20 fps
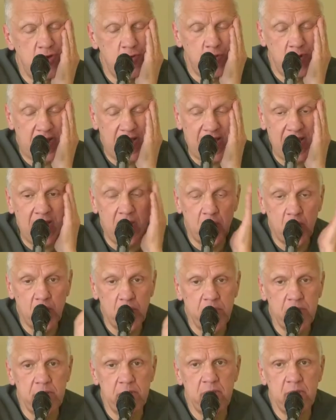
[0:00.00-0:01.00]
know, when I
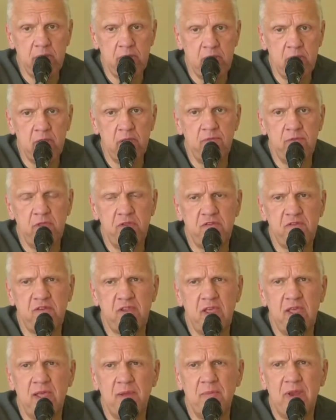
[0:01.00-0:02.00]
heard it again this
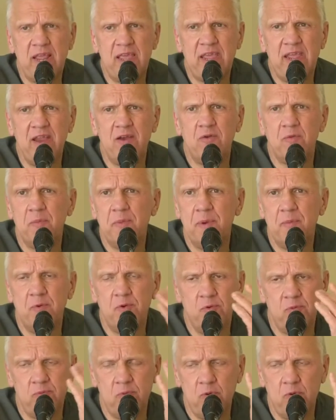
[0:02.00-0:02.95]
time, and I can't remember